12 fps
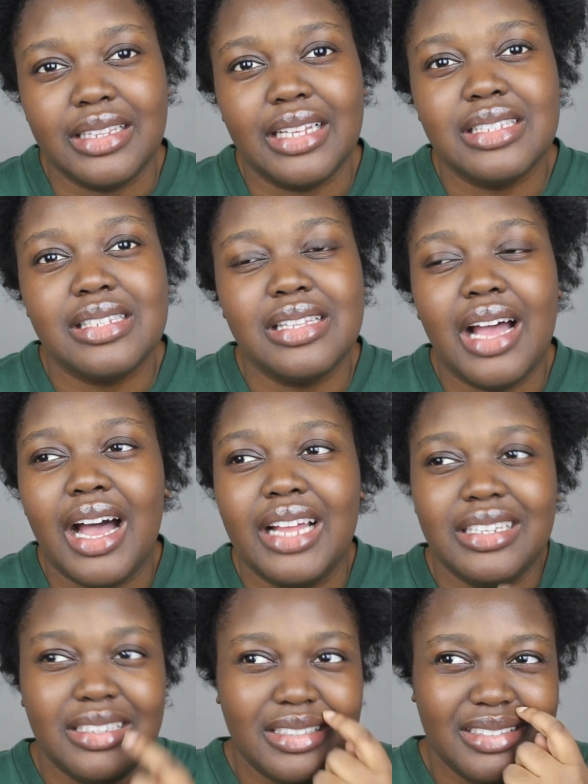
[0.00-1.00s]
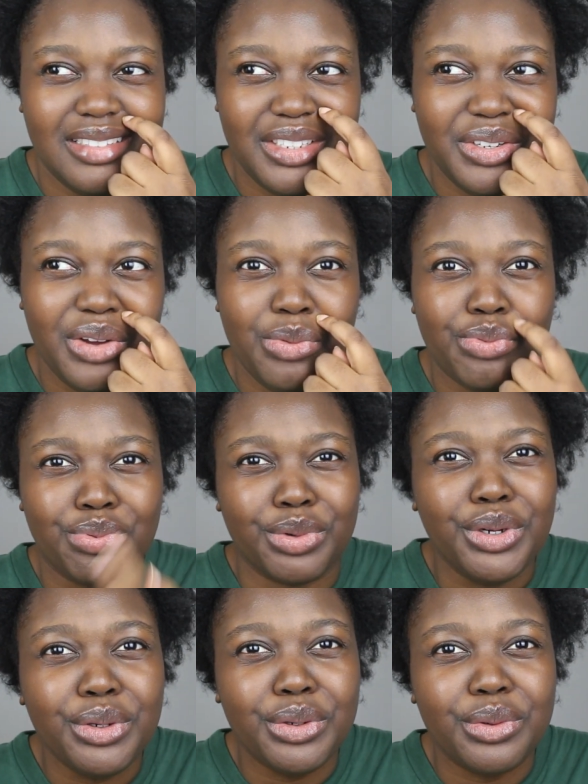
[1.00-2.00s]
that's not, you know,
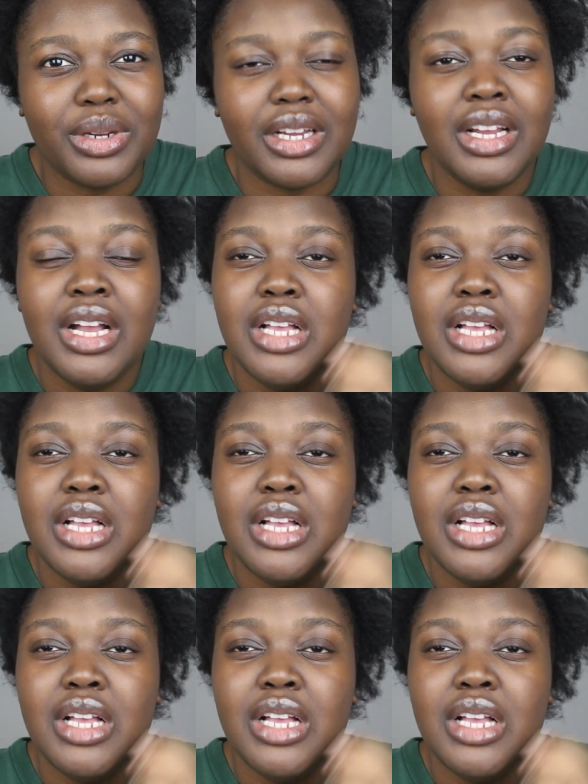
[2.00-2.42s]
rude.